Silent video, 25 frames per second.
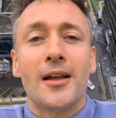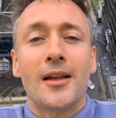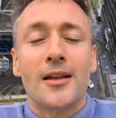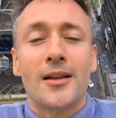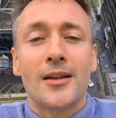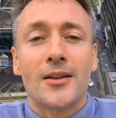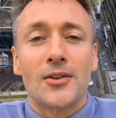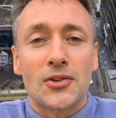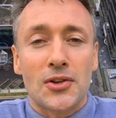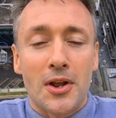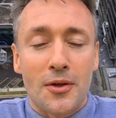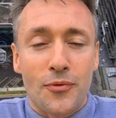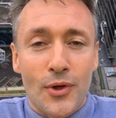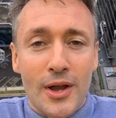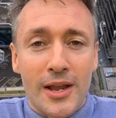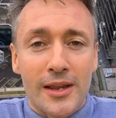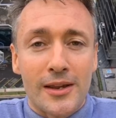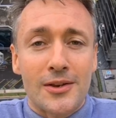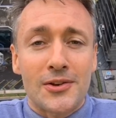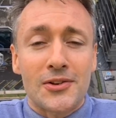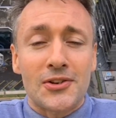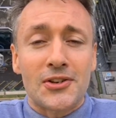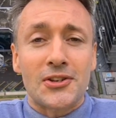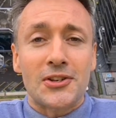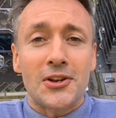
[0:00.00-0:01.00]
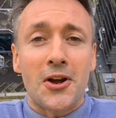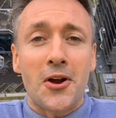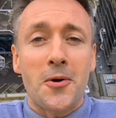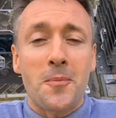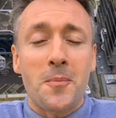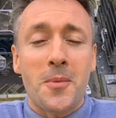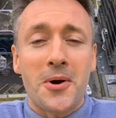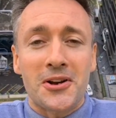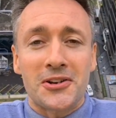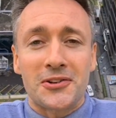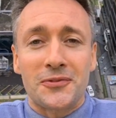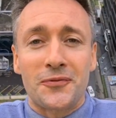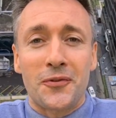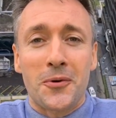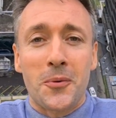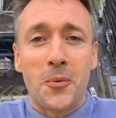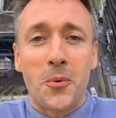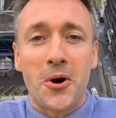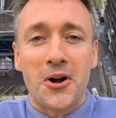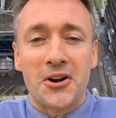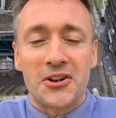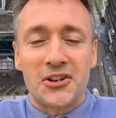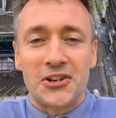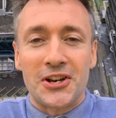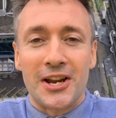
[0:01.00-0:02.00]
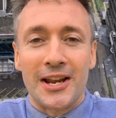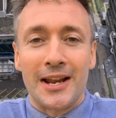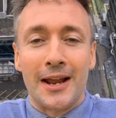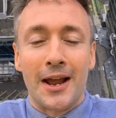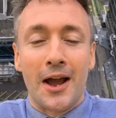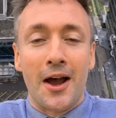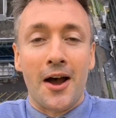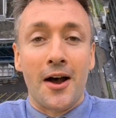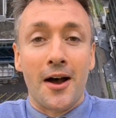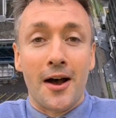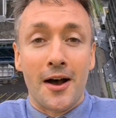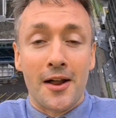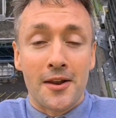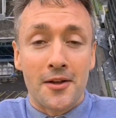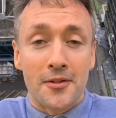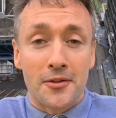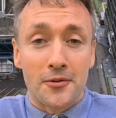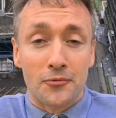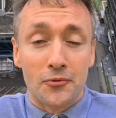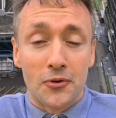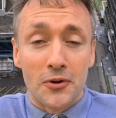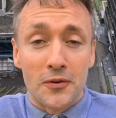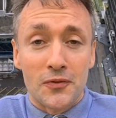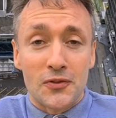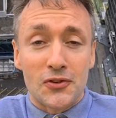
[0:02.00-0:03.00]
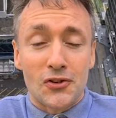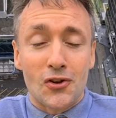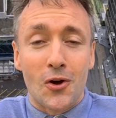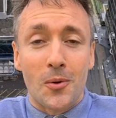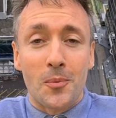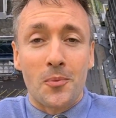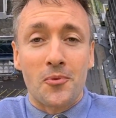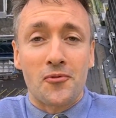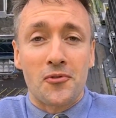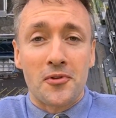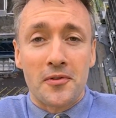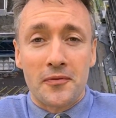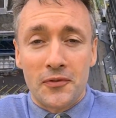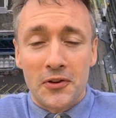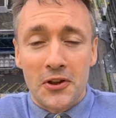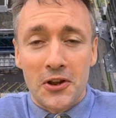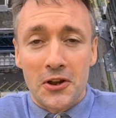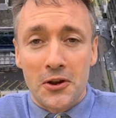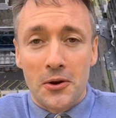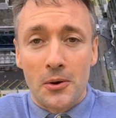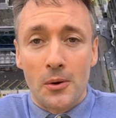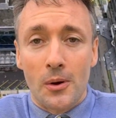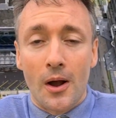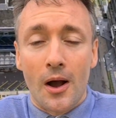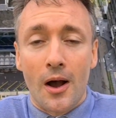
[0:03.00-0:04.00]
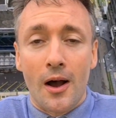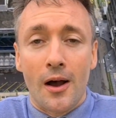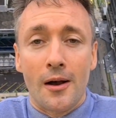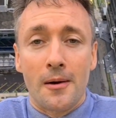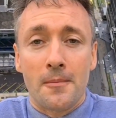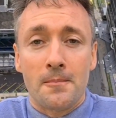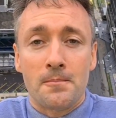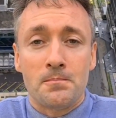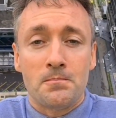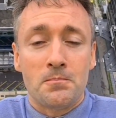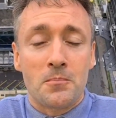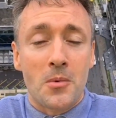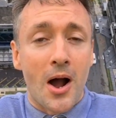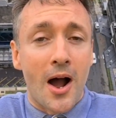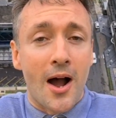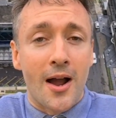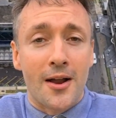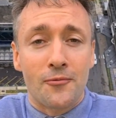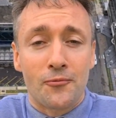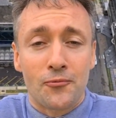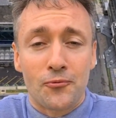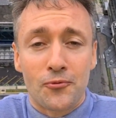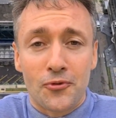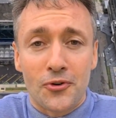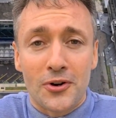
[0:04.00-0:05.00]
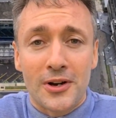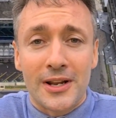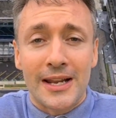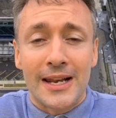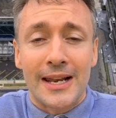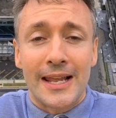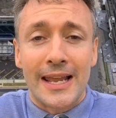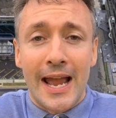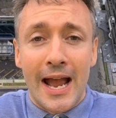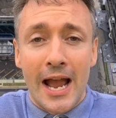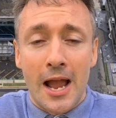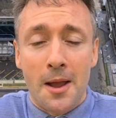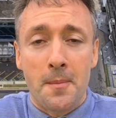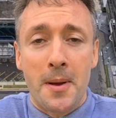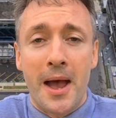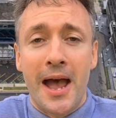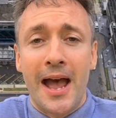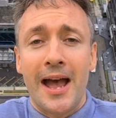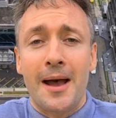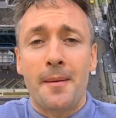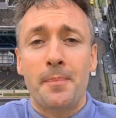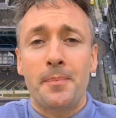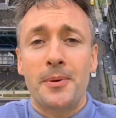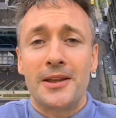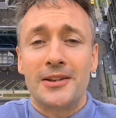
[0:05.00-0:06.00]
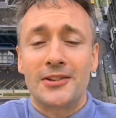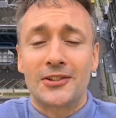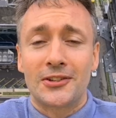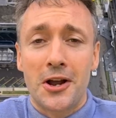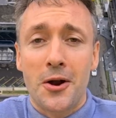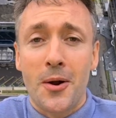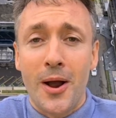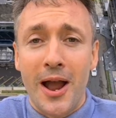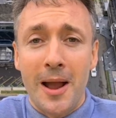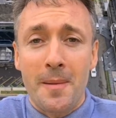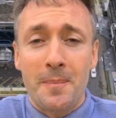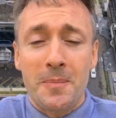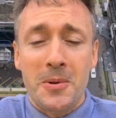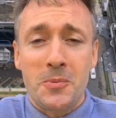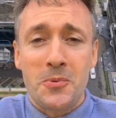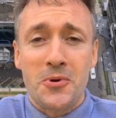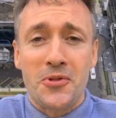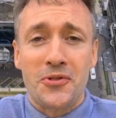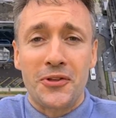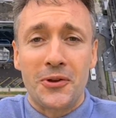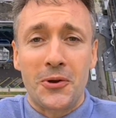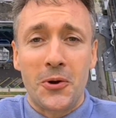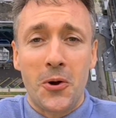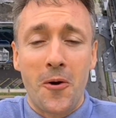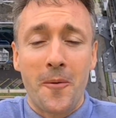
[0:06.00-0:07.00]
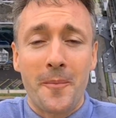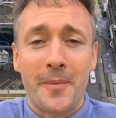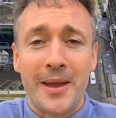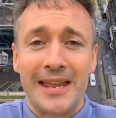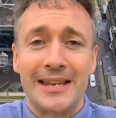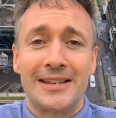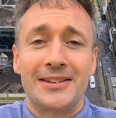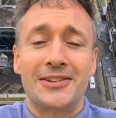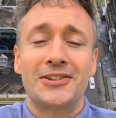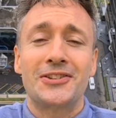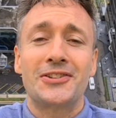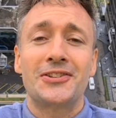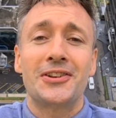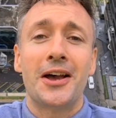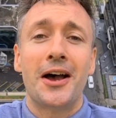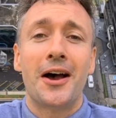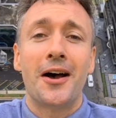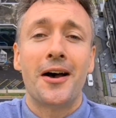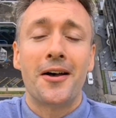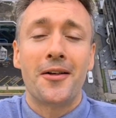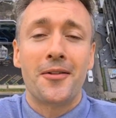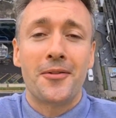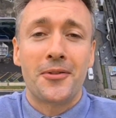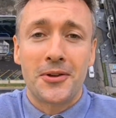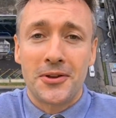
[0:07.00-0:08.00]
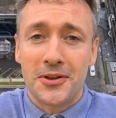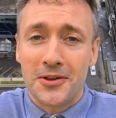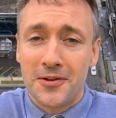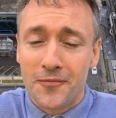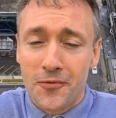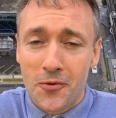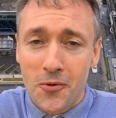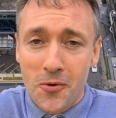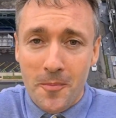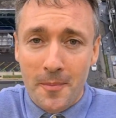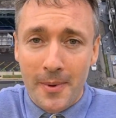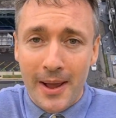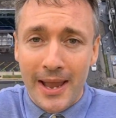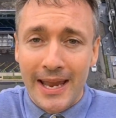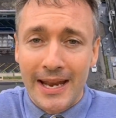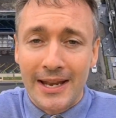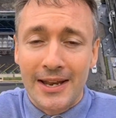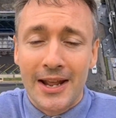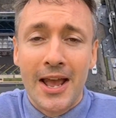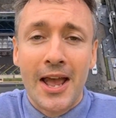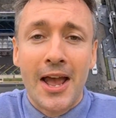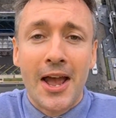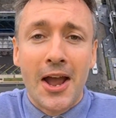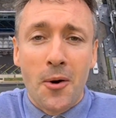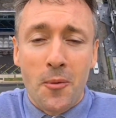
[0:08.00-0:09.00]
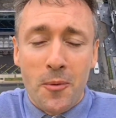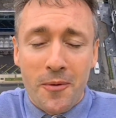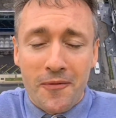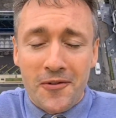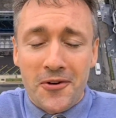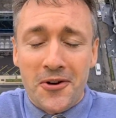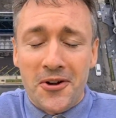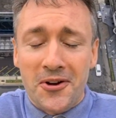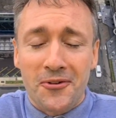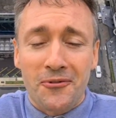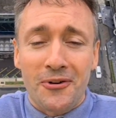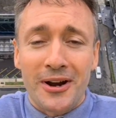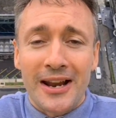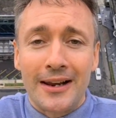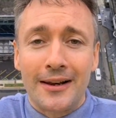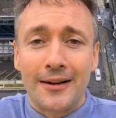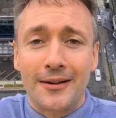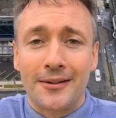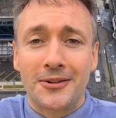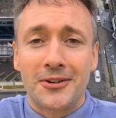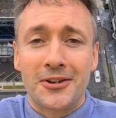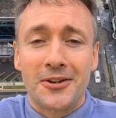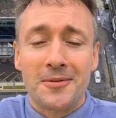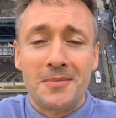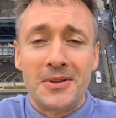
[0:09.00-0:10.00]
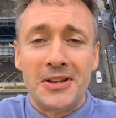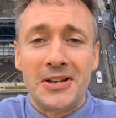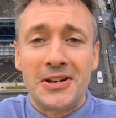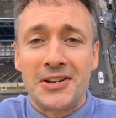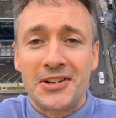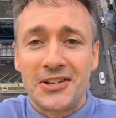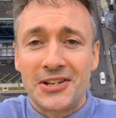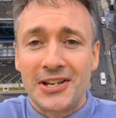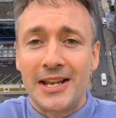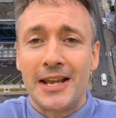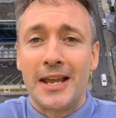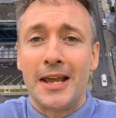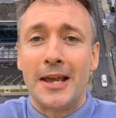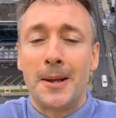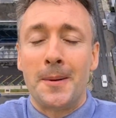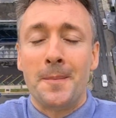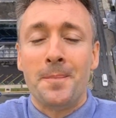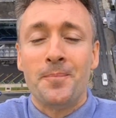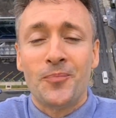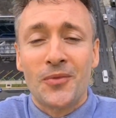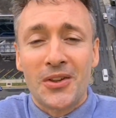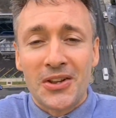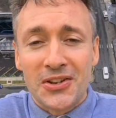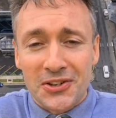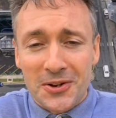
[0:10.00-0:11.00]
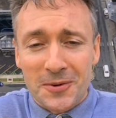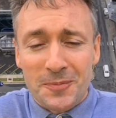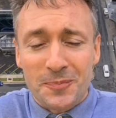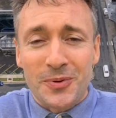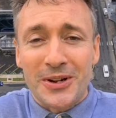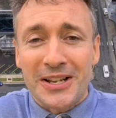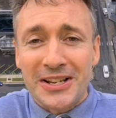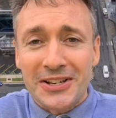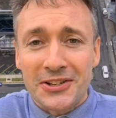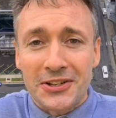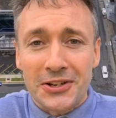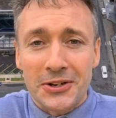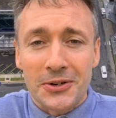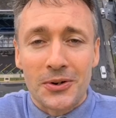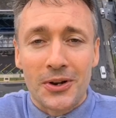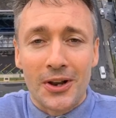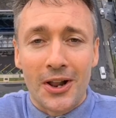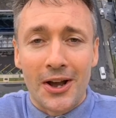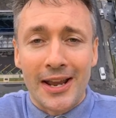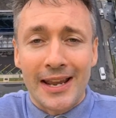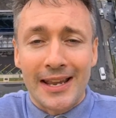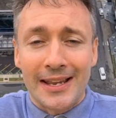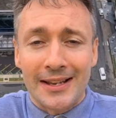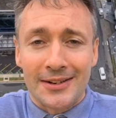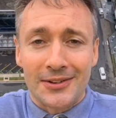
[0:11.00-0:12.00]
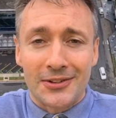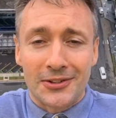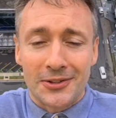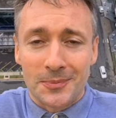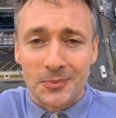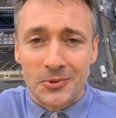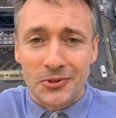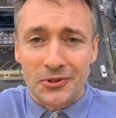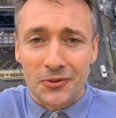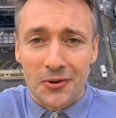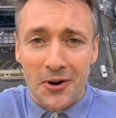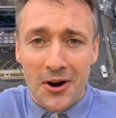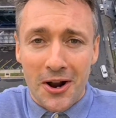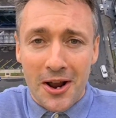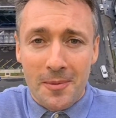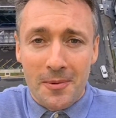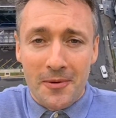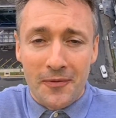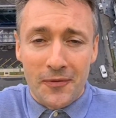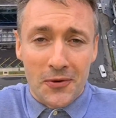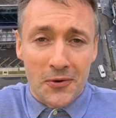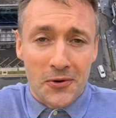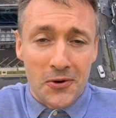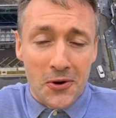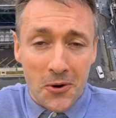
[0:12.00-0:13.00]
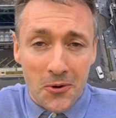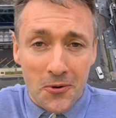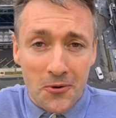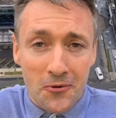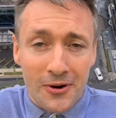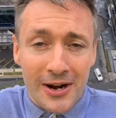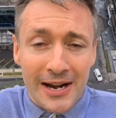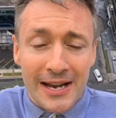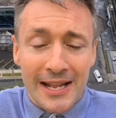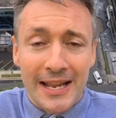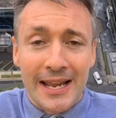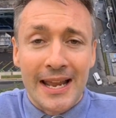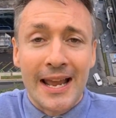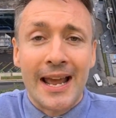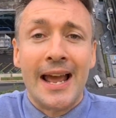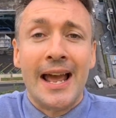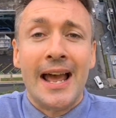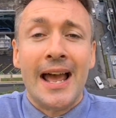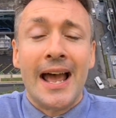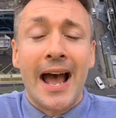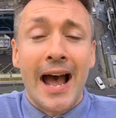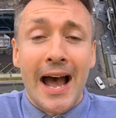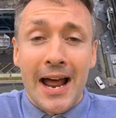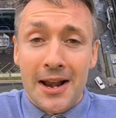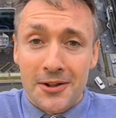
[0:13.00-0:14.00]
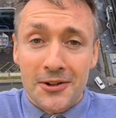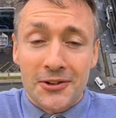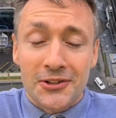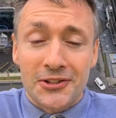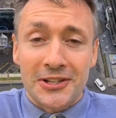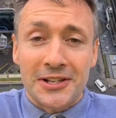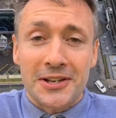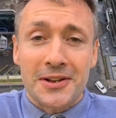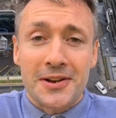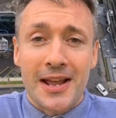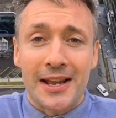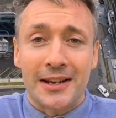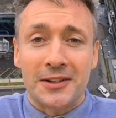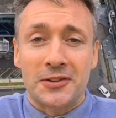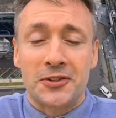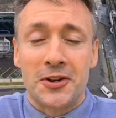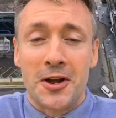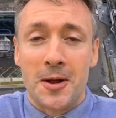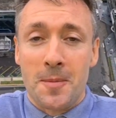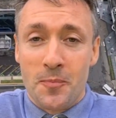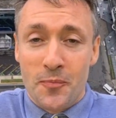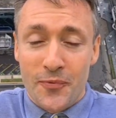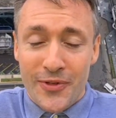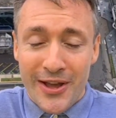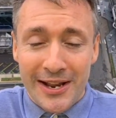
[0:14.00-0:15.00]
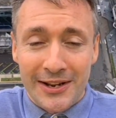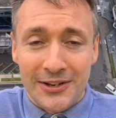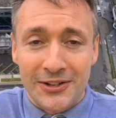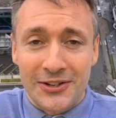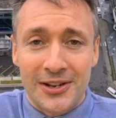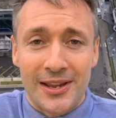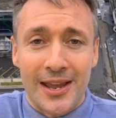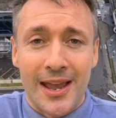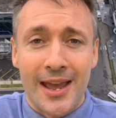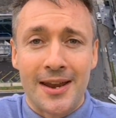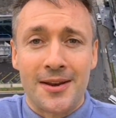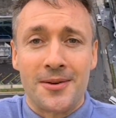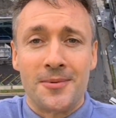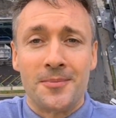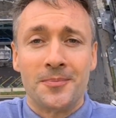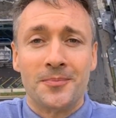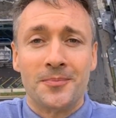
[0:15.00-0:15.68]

So thank you so much for watching another rooftop review. I really am happy, so happy with the comments that you've all made. We've got a great little community here, so please do like and subscribe if you're not already, and I'll see you next time. Thanks again.